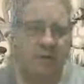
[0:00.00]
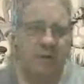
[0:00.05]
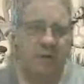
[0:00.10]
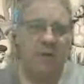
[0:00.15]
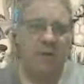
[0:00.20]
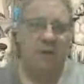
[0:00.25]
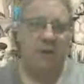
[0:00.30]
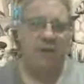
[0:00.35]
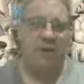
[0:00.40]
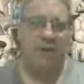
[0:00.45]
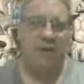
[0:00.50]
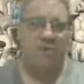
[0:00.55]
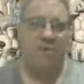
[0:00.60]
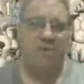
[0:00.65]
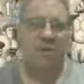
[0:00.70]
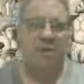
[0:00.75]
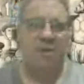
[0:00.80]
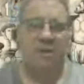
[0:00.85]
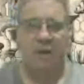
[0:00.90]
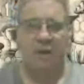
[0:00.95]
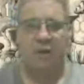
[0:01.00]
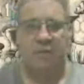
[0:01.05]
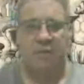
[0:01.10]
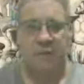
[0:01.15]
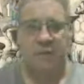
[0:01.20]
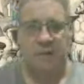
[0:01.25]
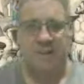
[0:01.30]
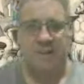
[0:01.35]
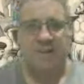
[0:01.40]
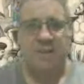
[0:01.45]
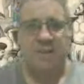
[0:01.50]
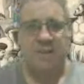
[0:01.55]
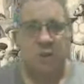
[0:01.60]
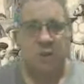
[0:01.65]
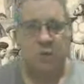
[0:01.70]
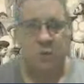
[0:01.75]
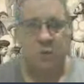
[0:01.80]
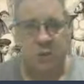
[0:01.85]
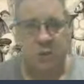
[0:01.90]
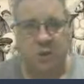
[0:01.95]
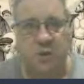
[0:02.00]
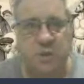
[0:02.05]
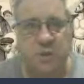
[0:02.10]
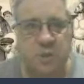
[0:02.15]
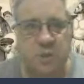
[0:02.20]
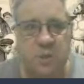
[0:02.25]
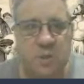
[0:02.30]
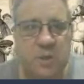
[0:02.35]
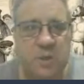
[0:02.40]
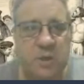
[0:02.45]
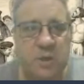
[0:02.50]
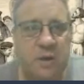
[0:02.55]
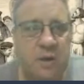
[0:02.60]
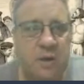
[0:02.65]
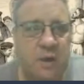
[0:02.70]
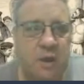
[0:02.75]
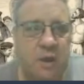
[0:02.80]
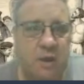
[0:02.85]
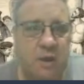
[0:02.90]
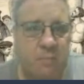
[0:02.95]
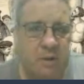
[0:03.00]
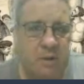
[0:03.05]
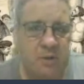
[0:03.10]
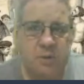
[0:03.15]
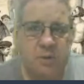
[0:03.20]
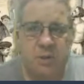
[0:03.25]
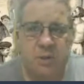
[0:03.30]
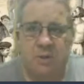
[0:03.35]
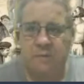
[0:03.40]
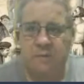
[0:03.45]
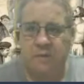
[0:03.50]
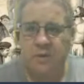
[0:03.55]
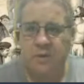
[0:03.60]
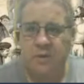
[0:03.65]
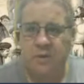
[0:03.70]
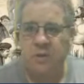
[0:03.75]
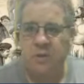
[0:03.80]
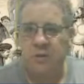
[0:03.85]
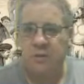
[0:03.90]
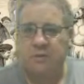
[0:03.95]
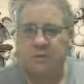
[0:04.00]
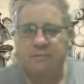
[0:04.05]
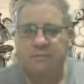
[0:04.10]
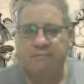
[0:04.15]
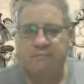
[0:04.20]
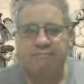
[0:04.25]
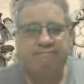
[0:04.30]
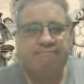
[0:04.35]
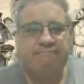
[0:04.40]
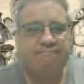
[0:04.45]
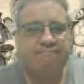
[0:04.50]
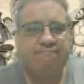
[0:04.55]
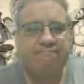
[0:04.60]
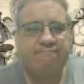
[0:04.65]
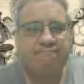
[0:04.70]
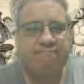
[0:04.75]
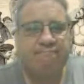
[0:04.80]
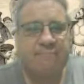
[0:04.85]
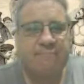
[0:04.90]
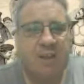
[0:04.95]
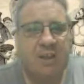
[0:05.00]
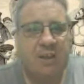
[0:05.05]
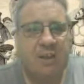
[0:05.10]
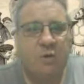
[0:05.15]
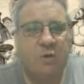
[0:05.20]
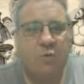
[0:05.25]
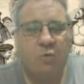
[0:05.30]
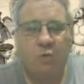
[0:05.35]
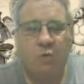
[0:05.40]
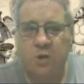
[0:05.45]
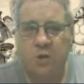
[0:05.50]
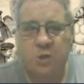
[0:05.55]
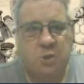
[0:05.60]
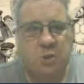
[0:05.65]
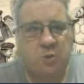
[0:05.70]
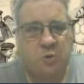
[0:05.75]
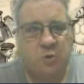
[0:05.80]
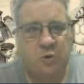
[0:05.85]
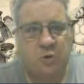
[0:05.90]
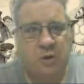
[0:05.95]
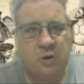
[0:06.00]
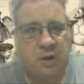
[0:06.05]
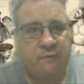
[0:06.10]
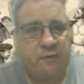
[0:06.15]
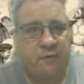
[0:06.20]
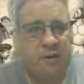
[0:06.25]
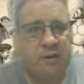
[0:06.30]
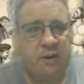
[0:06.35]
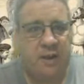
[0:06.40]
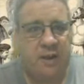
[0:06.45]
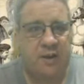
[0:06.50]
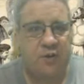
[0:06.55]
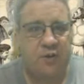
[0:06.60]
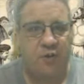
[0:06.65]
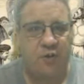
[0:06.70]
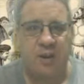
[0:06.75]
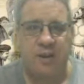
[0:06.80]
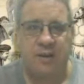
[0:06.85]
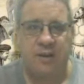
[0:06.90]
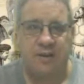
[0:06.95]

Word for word: and it made Calvin listen to his cousin about salvation. What a story. I feel like crying.